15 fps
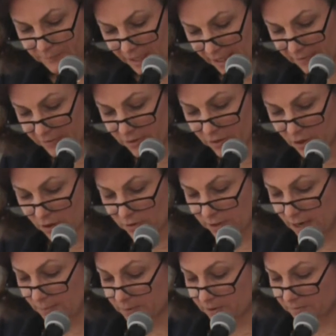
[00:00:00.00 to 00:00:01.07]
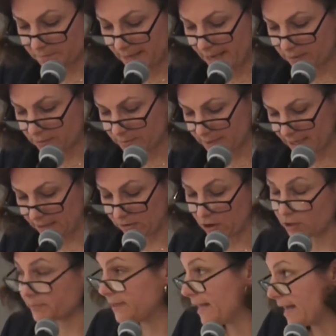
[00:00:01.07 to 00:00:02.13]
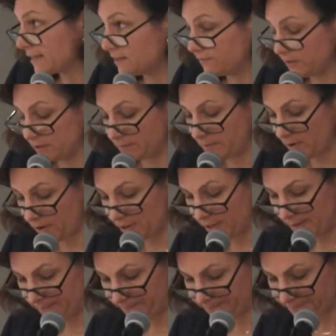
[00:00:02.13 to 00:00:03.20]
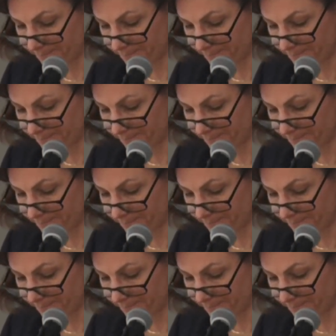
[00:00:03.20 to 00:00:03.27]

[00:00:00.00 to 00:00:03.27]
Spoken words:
even though a number of black women had long been active in the party.